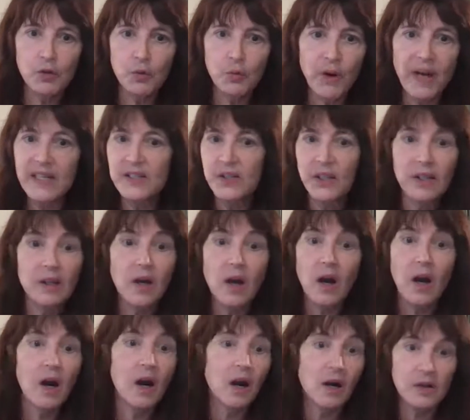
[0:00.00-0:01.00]
racing
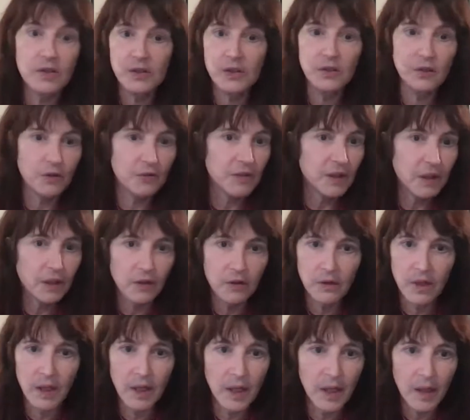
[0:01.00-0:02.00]
cars in your video
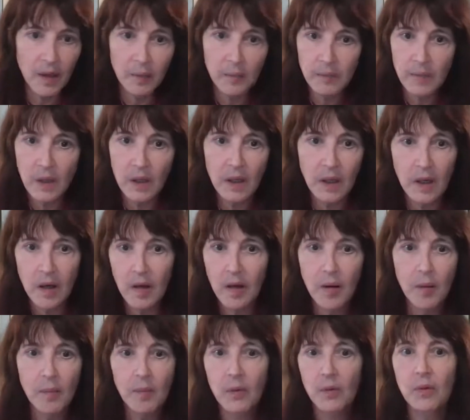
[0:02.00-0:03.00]
game,
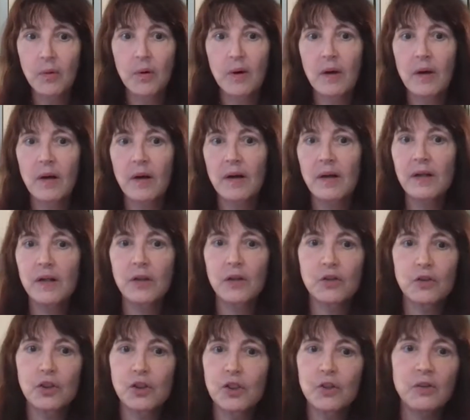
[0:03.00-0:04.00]
or,
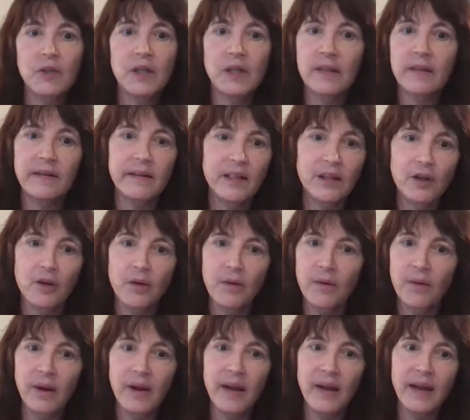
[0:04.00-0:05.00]
shooting,
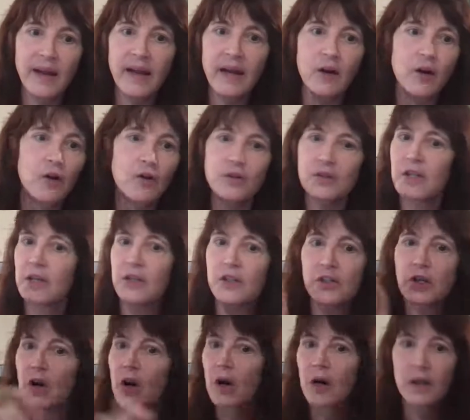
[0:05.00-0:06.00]
arrows at a
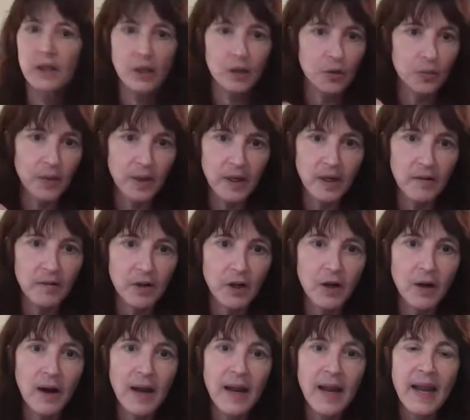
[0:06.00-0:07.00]
target or
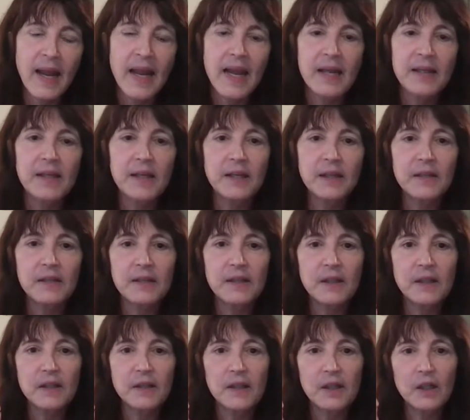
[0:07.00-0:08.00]
whatever.
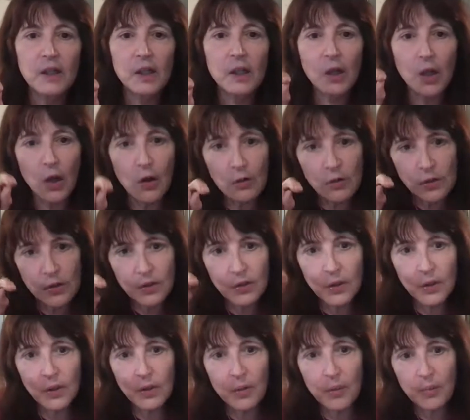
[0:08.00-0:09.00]
The closer
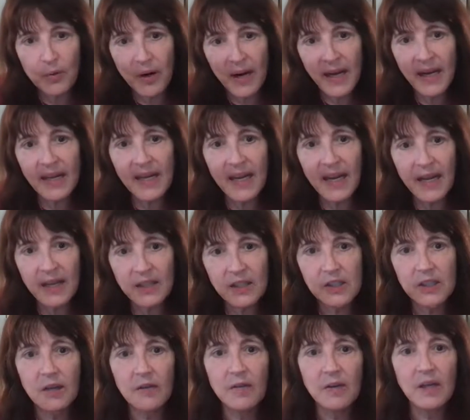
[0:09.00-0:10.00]
your brain
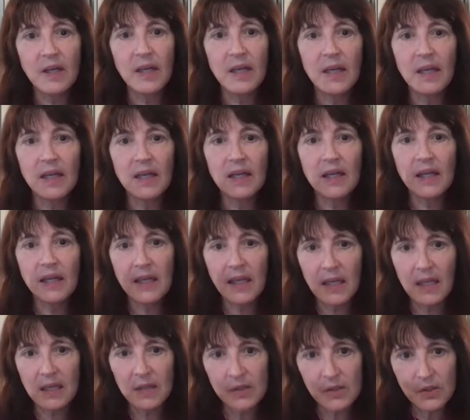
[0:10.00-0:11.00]
activity
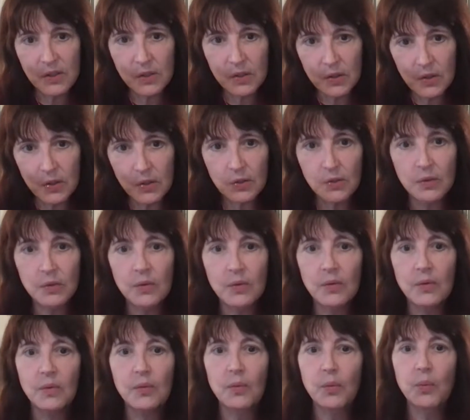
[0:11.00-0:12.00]
gets
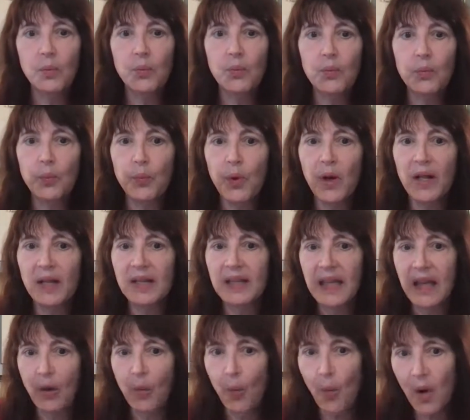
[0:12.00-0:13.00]
to what
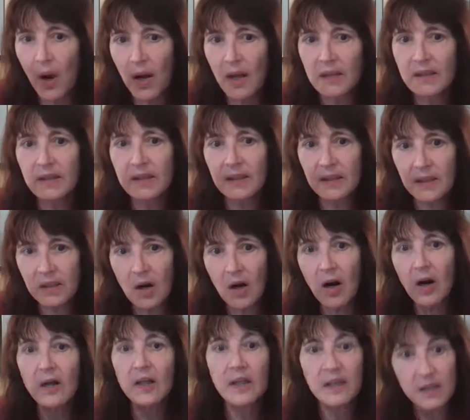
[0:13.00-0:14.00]
they want the
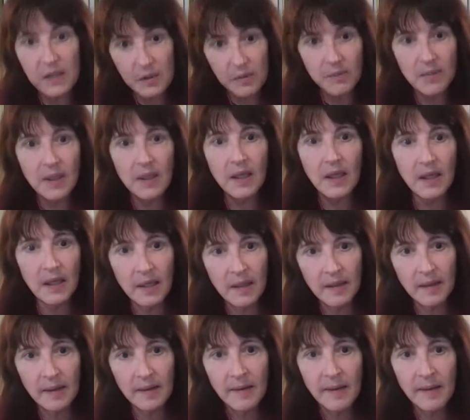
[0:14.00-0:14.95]
target to be,